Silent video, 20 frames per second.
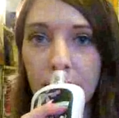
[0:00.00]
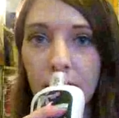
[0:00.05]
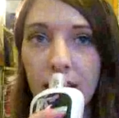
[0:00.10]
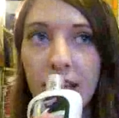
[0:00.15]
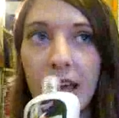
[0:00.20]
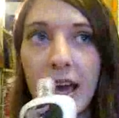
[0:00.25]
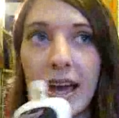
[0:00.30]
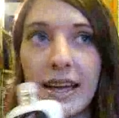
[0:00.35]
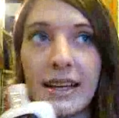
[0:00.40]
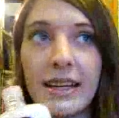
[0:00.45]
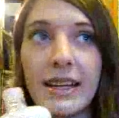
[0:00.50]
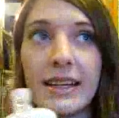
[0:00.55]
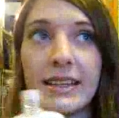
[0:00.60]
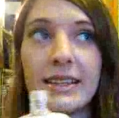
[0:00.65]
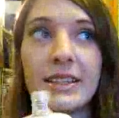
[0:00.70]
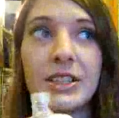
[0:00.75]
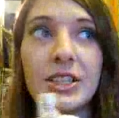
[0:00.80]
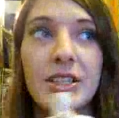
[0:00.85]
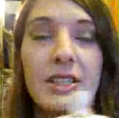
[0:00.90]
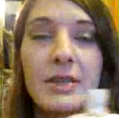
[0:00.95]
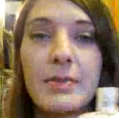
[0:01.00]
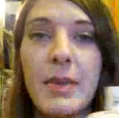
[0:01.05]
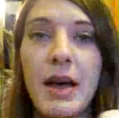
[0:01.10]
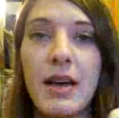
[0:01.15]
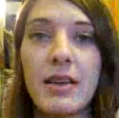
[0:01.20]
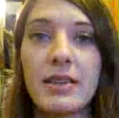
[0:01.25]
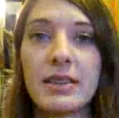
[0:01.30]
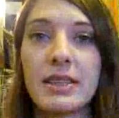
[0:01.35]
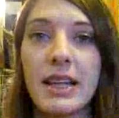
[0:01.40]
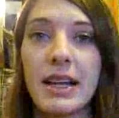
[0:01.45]
yeah, it just
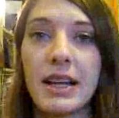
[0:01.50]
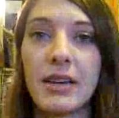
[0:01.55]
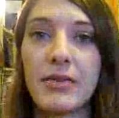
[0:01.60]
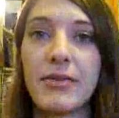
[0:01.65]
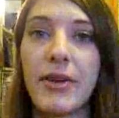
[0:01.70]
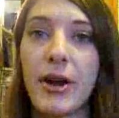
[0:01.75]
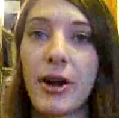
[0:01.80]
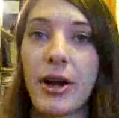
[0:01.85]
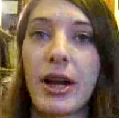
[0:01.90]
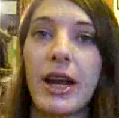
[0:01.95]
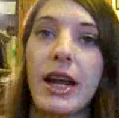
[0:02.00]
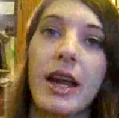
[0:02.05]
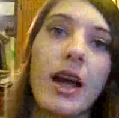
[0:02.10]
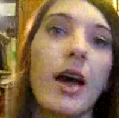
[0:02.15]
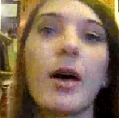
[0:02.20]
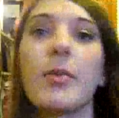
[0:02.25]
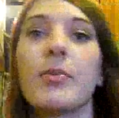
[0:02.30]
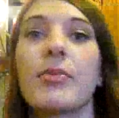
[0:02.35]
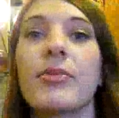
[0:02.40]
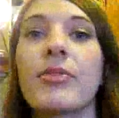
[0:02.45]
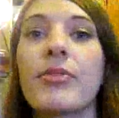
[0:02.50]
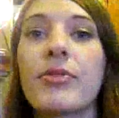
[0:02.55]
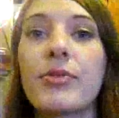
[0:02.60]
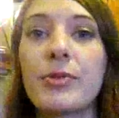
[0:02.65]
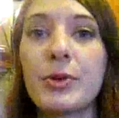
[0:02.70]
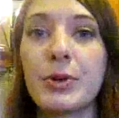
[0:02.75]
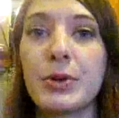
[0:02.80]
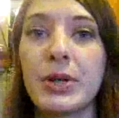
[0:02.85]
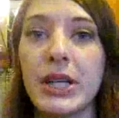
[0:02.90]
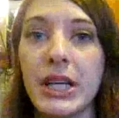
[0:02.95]
smells like a very
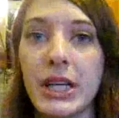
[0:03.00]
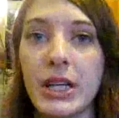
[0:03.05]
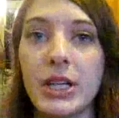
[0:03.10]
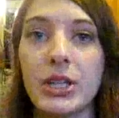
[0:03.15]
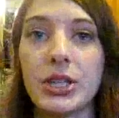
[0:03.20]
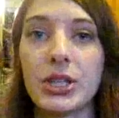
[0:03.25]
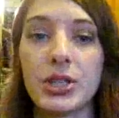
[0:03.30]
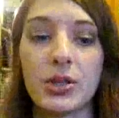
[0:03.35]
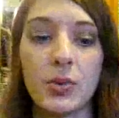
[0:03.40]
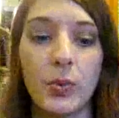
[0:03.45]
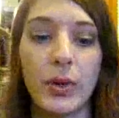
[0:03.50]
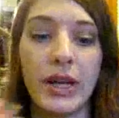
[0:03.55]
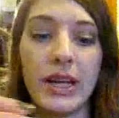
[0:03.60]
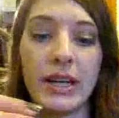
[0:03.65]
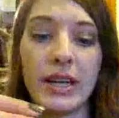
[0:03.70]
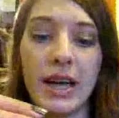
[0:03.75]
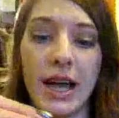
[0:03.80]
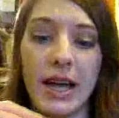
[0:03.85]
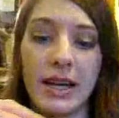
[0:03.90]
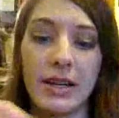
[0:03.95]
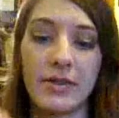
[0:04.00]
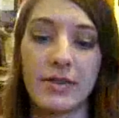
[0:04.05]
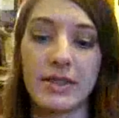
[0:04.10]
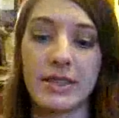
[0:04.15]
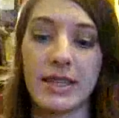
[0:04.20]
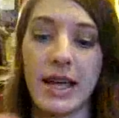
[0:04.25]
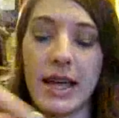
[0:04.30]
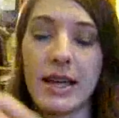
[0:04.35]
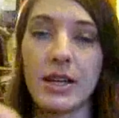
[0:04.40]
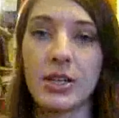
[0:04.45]
fruity, sweet kind of
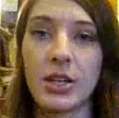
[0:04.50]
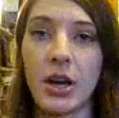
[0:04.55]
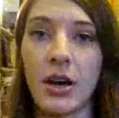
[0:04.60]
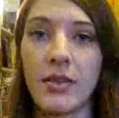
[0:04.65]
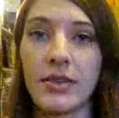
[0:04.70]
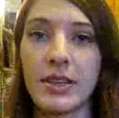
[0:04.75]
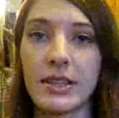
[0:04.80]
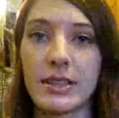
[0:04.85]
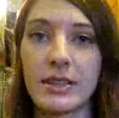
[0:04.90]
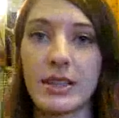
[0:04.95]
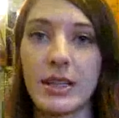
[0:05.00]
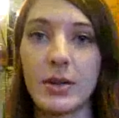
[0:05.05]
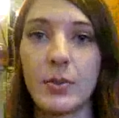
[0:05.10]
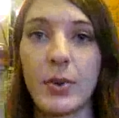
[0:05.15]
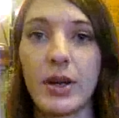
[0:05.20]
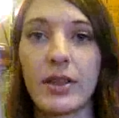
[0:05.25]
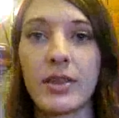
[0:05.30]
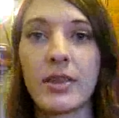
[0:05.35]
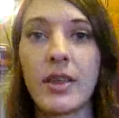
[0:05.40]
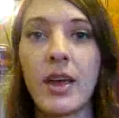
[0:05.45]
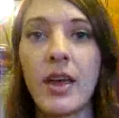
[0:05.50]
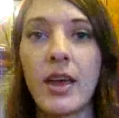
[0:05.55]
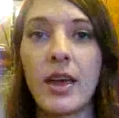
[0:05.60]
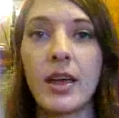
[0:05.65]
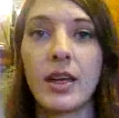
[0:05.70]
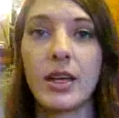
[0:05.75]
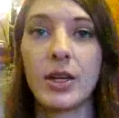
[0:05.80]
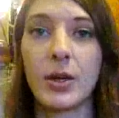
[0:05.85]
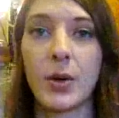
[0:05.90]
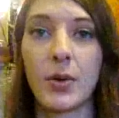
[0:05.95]
scent, obviously with,
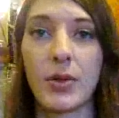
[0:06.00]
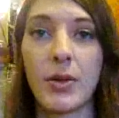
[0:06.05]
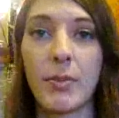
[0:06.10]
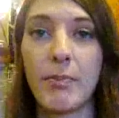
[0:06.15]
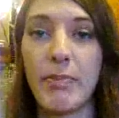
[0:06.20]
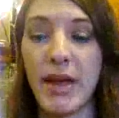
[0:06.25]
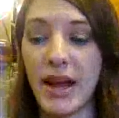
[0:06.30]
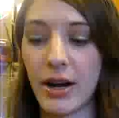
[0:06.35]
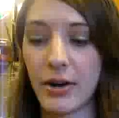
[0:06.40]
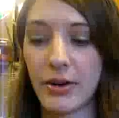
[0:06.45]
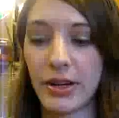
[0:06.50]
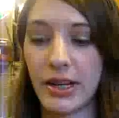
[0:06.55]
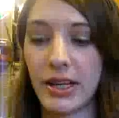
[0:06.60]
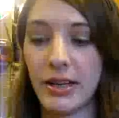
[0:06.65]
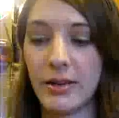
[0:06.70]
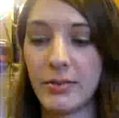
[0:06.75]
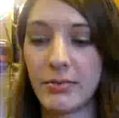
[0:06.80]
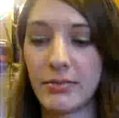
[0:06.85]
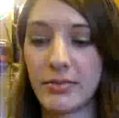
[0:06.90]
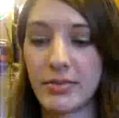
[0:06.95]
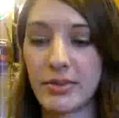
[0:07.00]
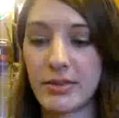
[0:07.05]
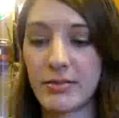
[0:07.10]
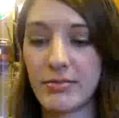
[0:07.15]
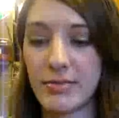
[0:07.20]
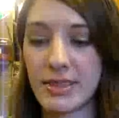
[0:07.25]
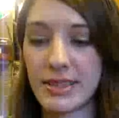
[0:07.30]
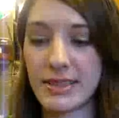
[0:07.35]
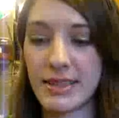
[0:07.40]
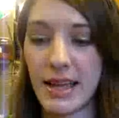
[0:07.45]
you know, the berry
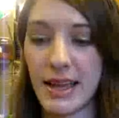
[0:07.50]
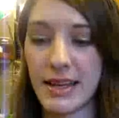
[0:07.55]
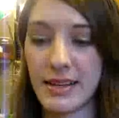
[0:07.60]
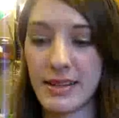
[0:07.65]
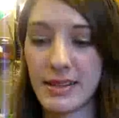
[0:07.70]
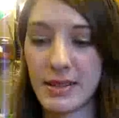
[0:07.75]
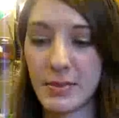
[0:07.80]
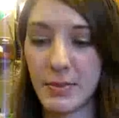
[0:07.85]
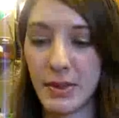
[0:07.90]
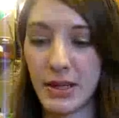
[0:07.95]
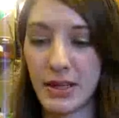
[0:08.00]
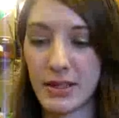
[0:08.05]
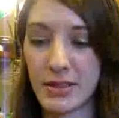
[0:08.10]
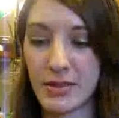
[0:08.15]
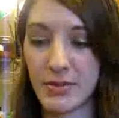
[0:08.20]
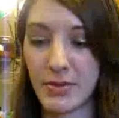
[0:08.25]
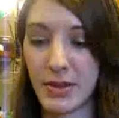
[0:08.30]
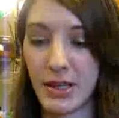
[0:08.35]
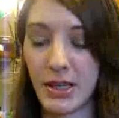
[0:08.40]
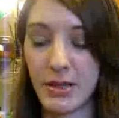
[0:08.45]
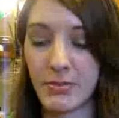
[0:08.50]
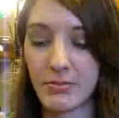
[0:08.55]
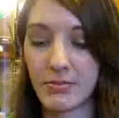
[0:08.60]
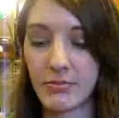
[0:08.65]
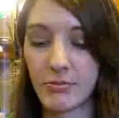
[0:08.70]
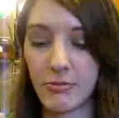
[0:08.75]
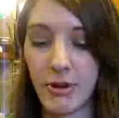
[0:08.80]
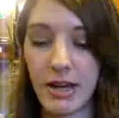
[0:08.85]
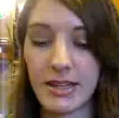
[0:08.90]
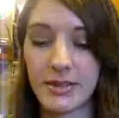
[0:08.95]
scents because of the
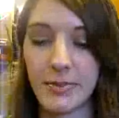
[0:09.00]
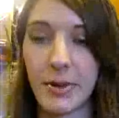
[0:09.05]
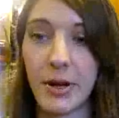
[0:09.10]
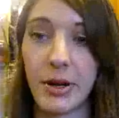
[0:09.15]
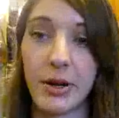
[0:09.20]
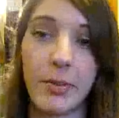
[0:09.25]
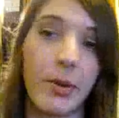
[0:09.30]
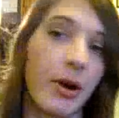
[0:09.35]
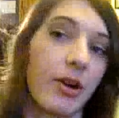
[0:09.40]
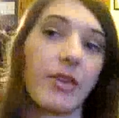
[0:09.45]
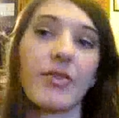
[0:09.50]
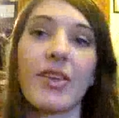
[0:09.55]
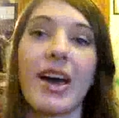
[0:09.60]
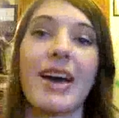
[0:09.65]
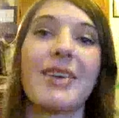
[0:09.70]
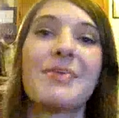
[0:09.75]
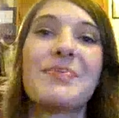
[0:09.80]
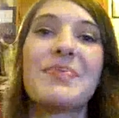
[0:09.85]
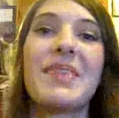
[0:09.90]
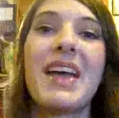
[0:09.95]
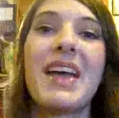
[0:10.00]
raspberry part of that.